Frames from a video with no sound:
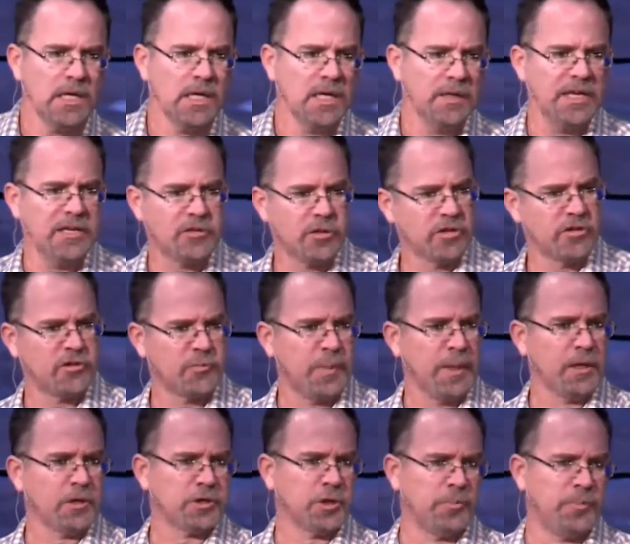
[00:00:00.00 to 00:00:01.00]
These are the
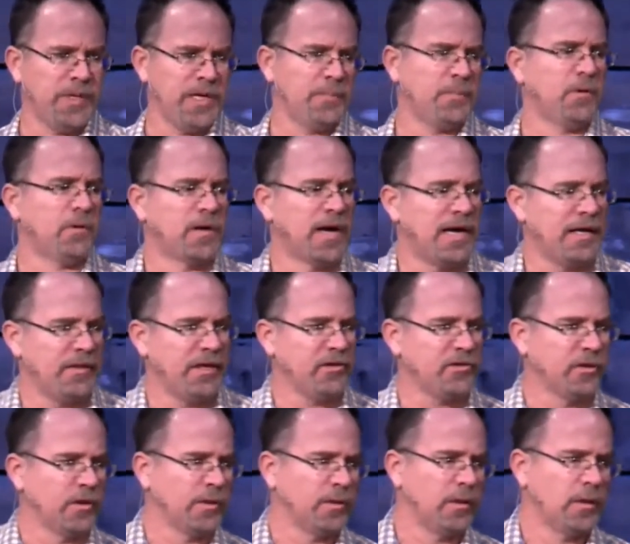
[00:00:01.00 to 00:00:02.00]
spiritual people, right? These
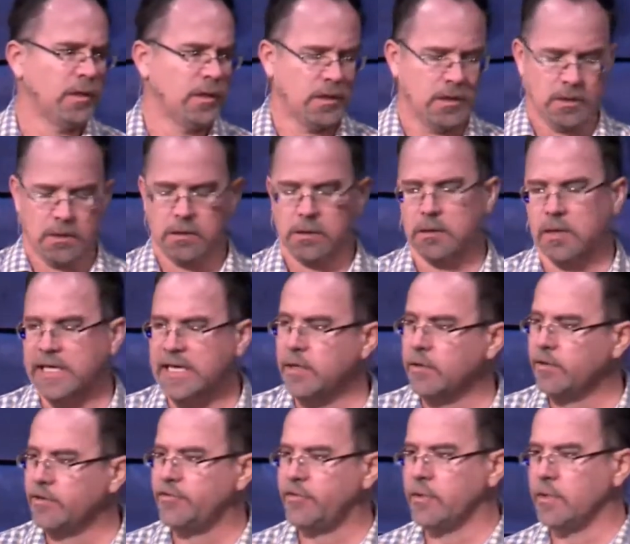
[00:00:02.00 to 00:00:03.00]
are the
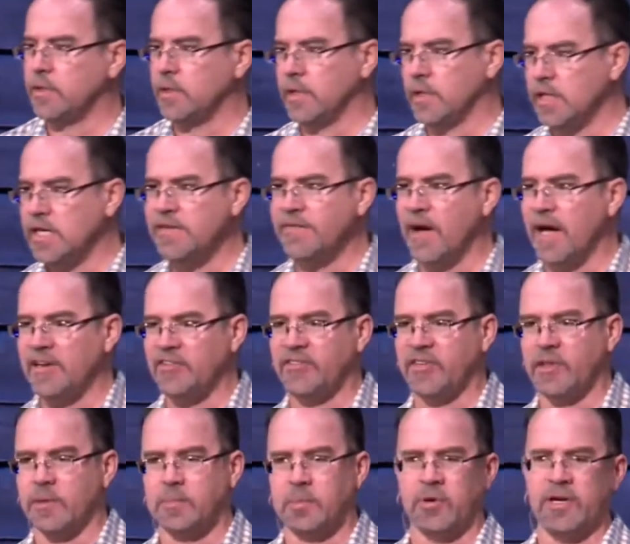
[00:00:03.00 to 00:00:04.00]
leaders, the Levites
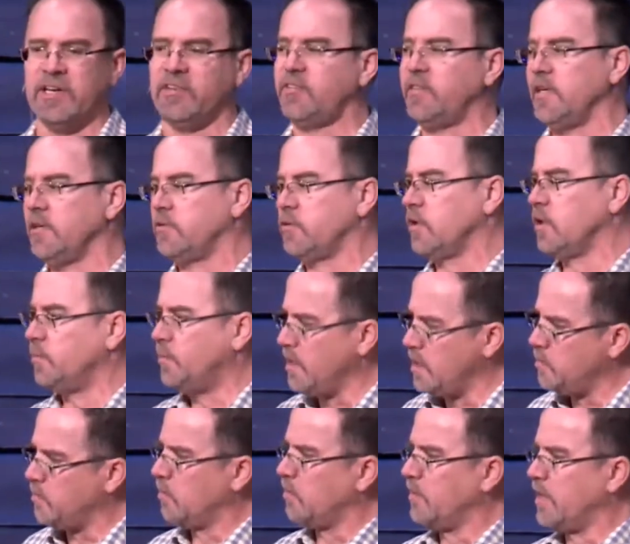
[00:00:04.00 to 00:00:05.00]
and the priests. These are the
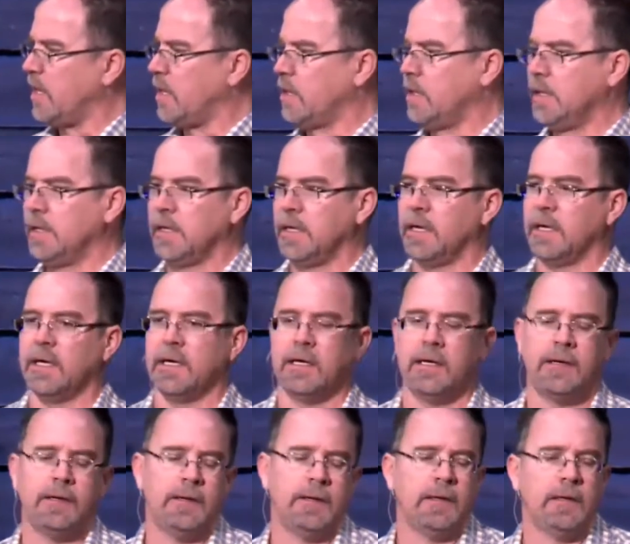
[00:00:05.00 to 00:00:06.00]
people that are